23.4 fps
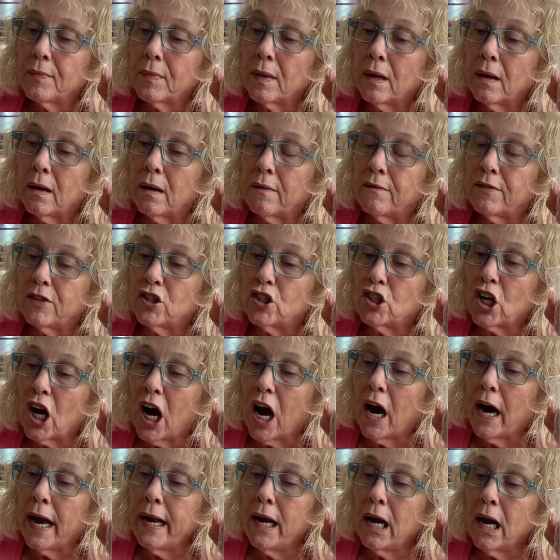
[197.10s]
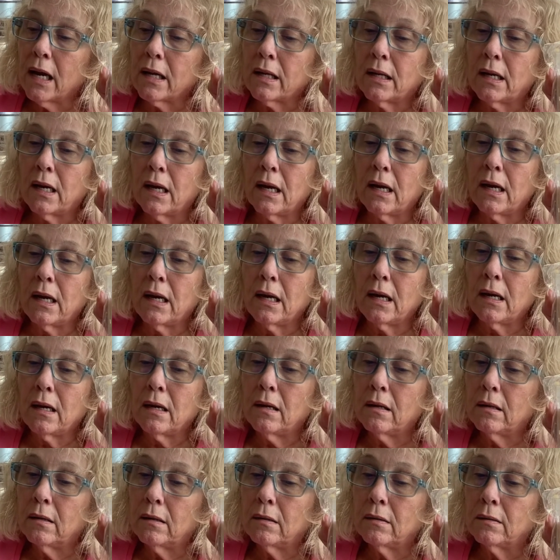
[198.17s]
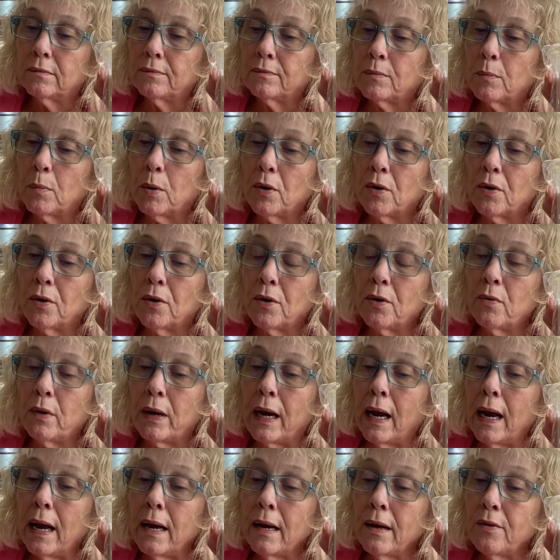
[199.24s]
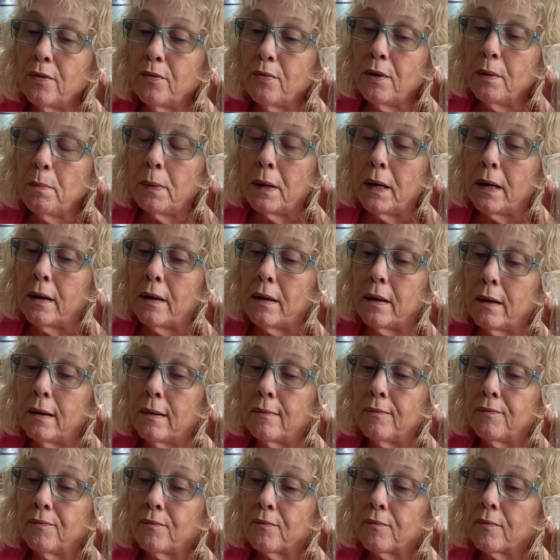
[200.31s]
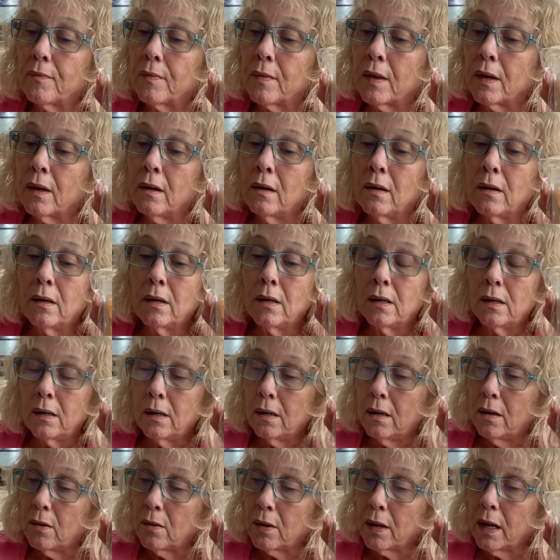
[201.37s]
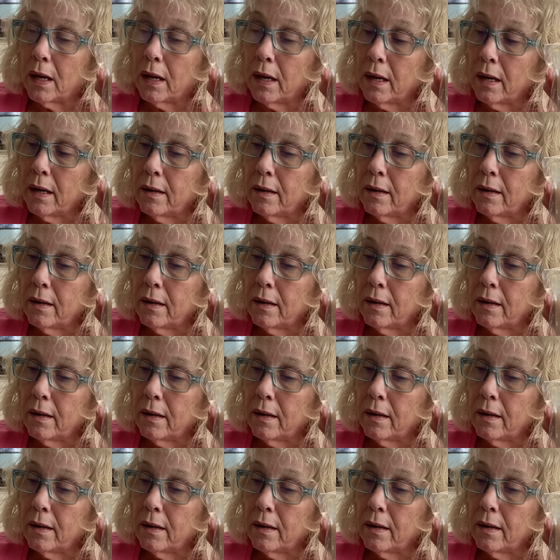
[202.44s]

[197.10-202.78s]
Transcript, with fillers: of chai latte. Burn, relax, repeat. Okay.